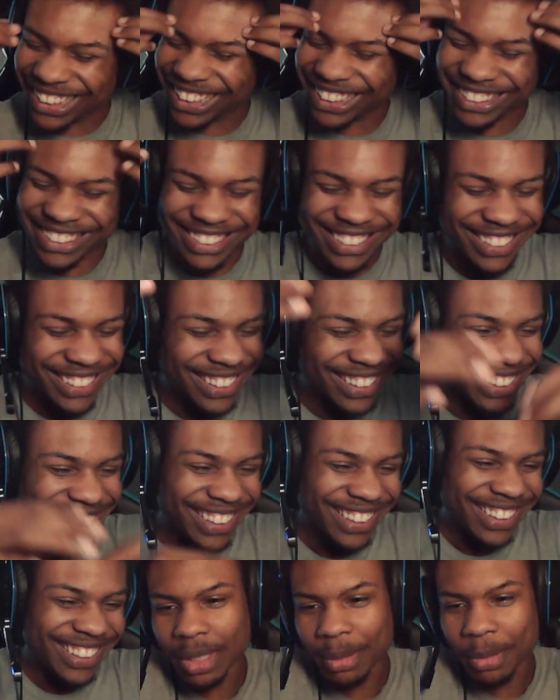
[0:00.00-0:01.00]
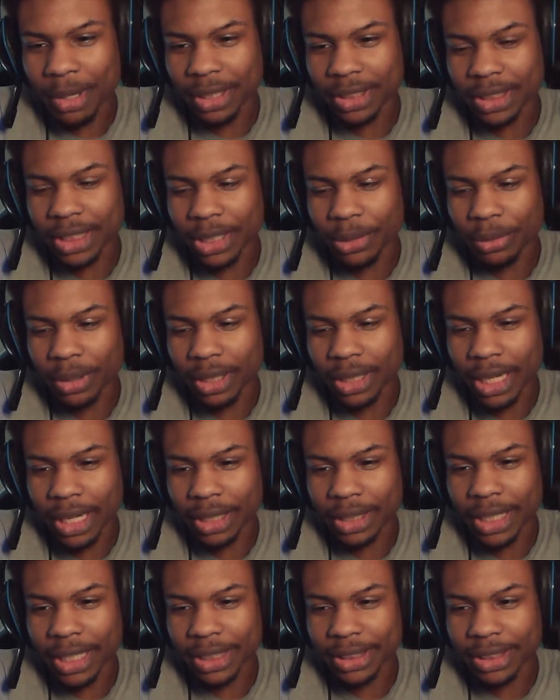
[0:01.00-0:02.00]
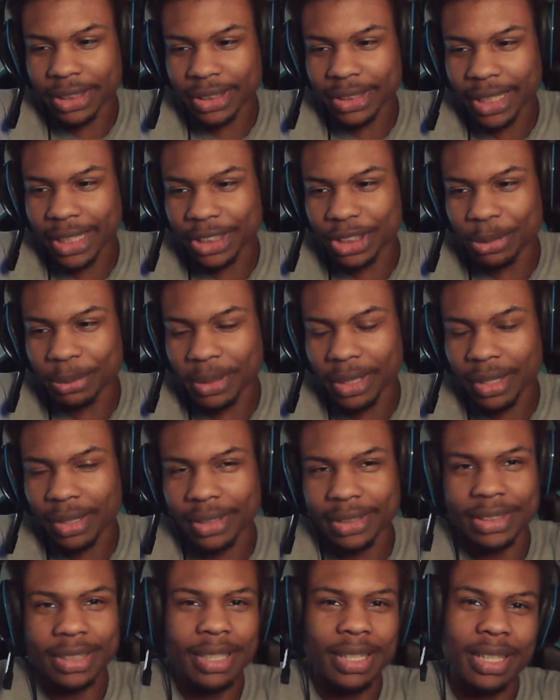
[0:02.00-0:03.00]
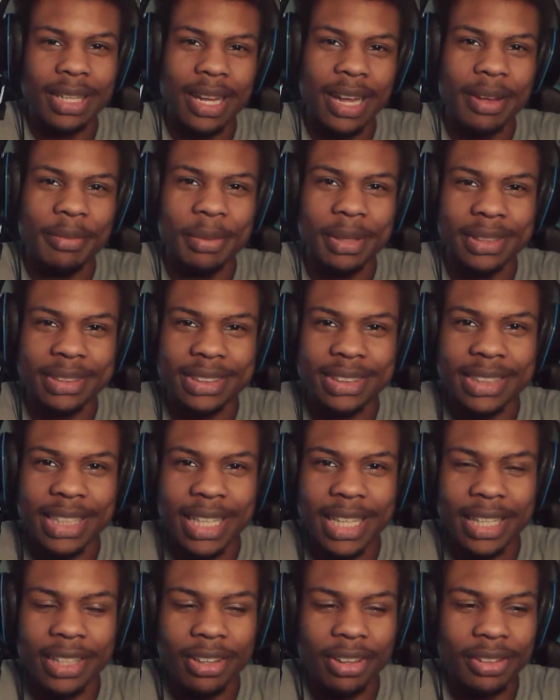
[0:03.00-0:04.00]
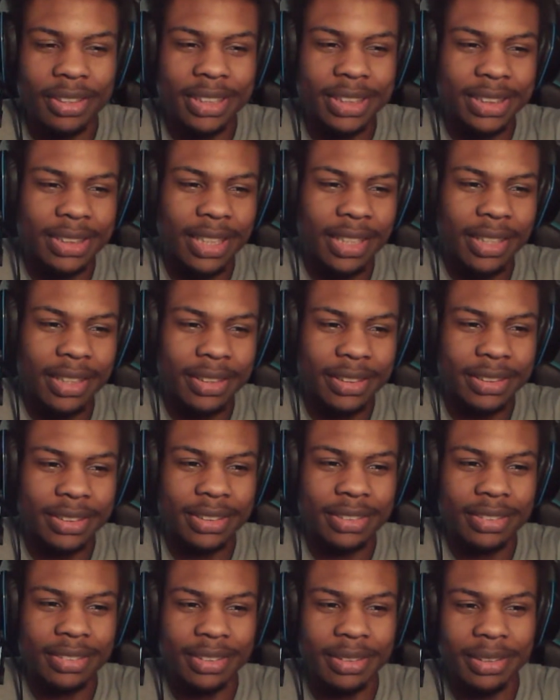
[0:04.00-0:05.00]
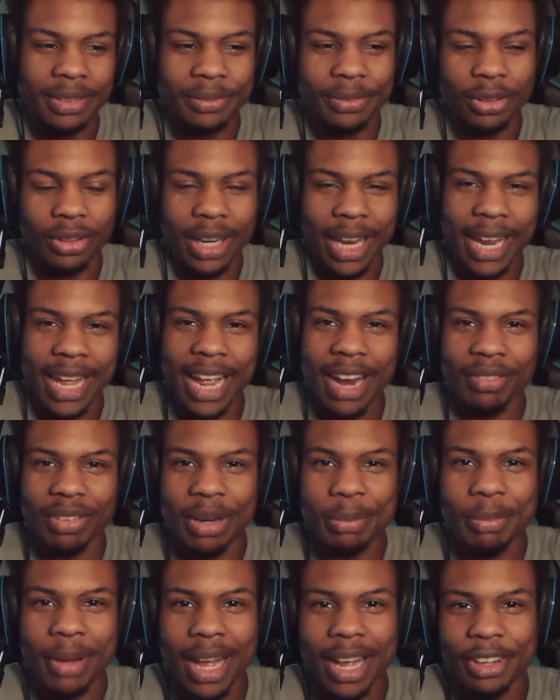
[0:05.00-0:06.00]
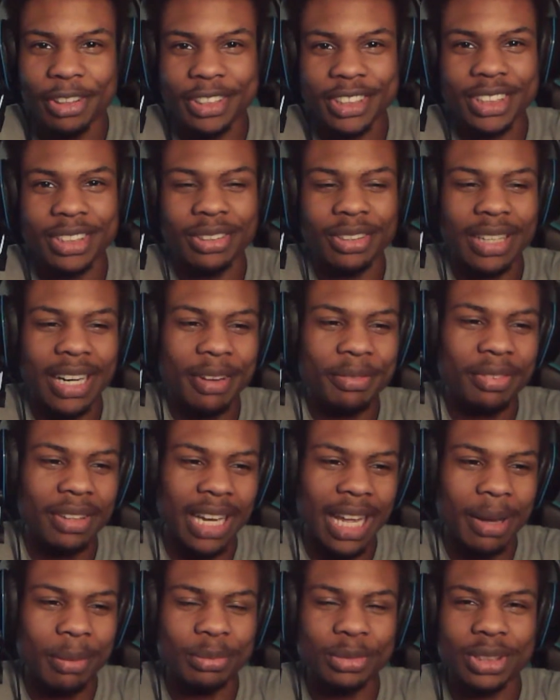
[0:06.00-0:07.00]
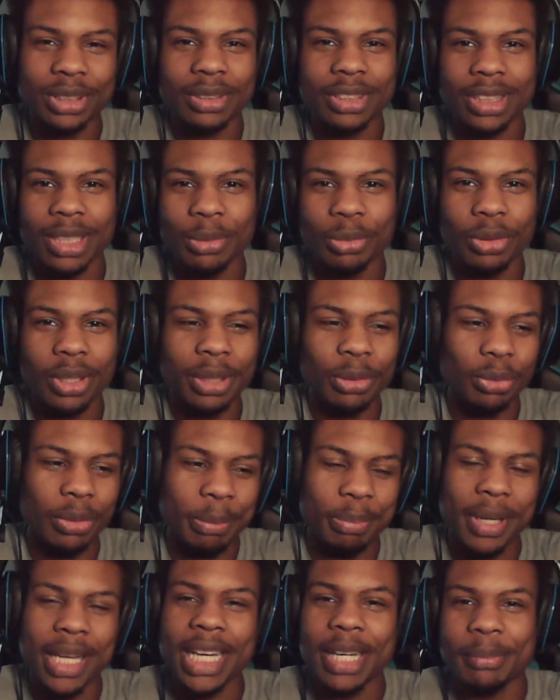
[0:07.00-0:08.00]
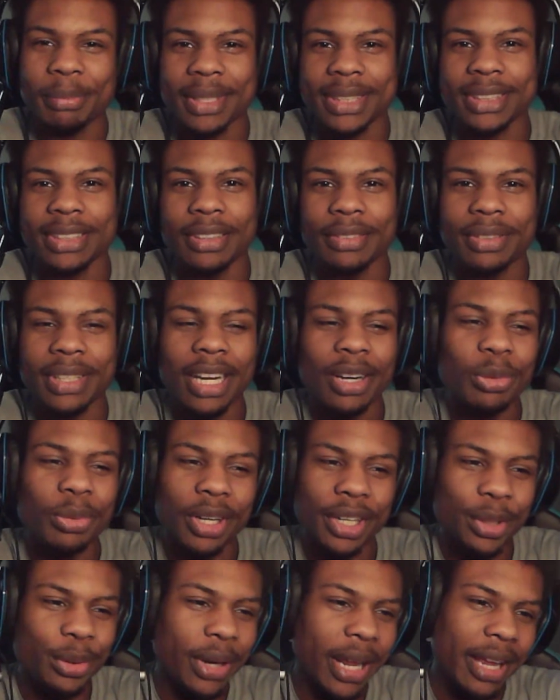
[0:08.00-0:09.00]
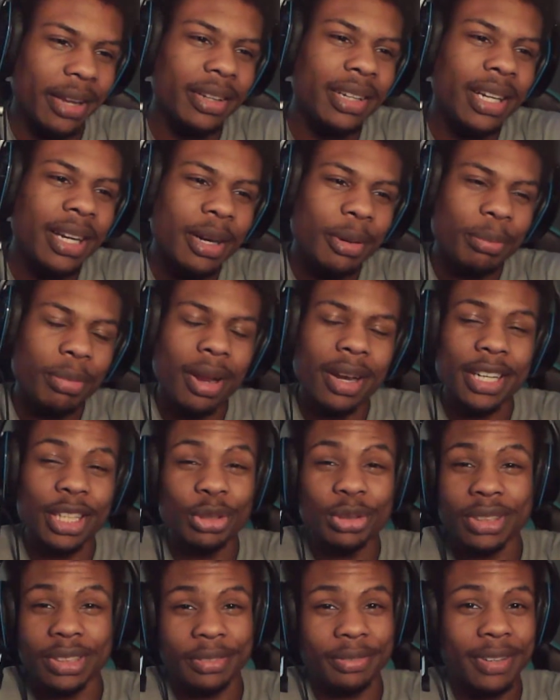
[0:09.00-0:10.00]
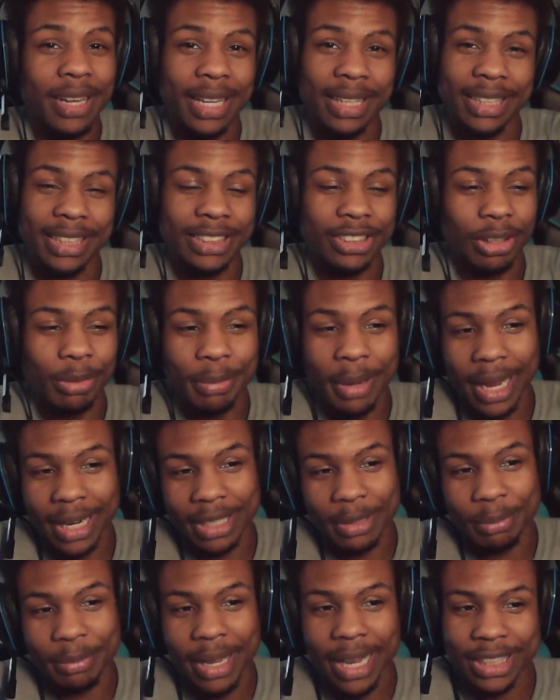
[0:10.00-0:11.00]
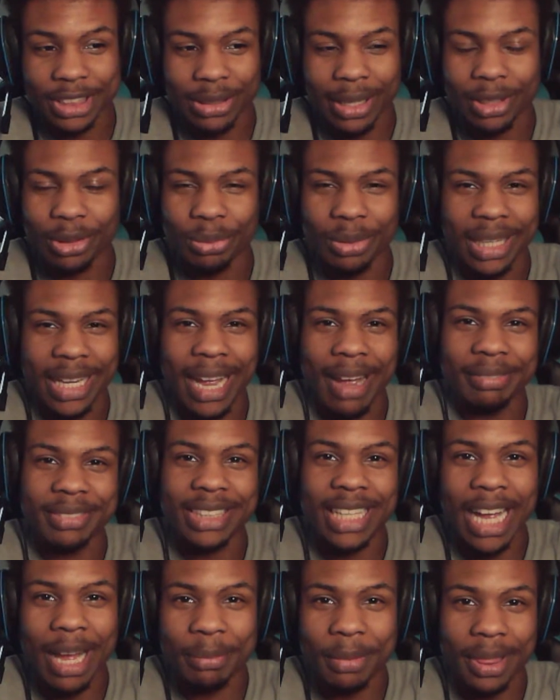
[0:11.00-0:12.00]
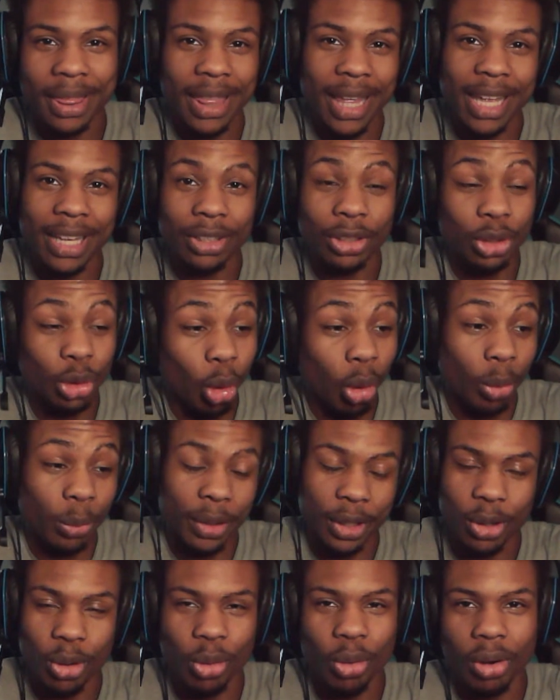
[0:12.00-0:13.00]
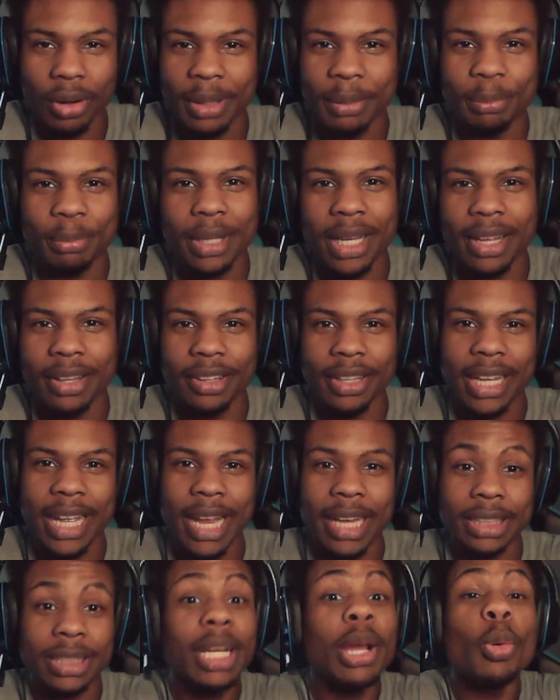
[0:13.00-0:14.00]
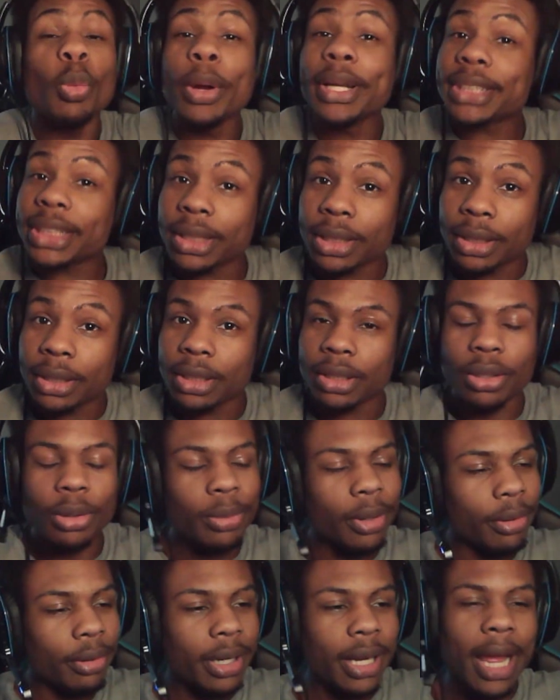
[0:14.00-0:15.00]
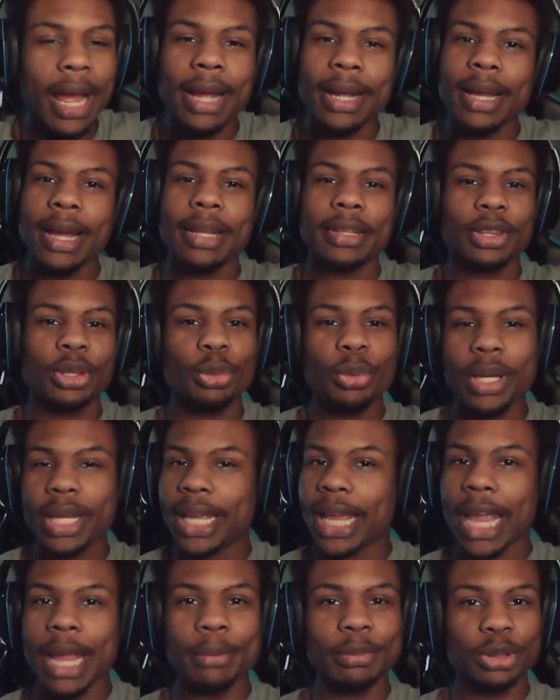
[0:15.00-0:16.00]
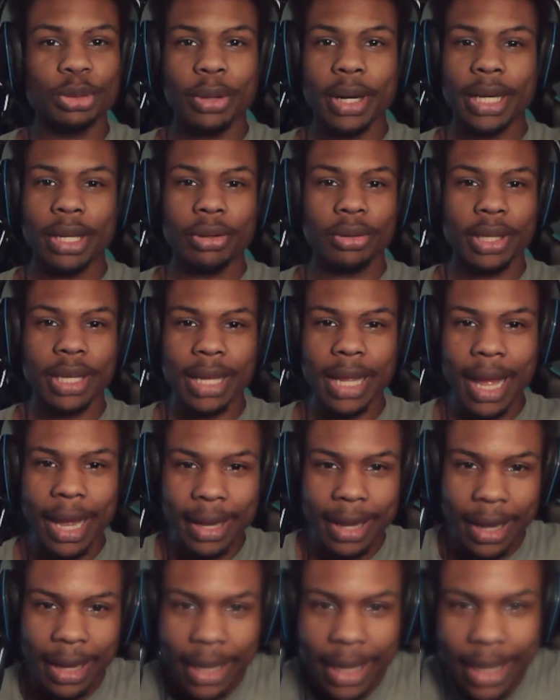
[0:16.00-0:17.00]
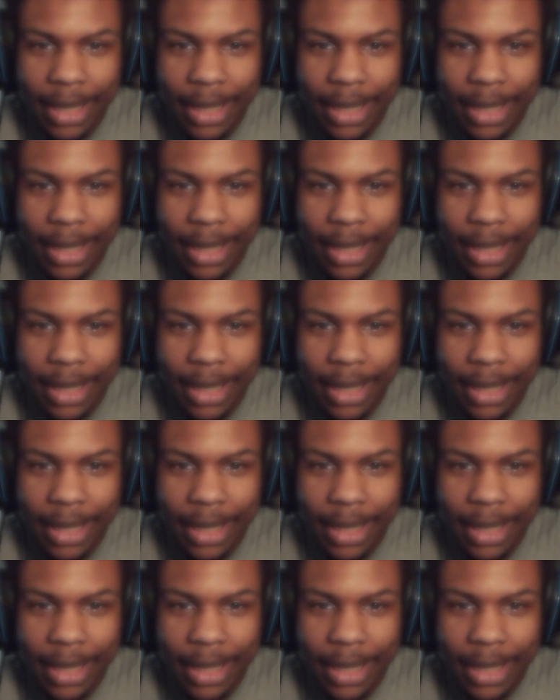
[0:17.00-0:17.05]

it's I'm honestly running out of things to say to be honest. I, have been saying all these things for like every milestone. I feel like I'm somewhat repeating myself, and I don't want to do that. Probably due to the fact these are back to back, so I don't really have time to think nor record and play other games. Which don't worry, I got three games ready. Okay, I got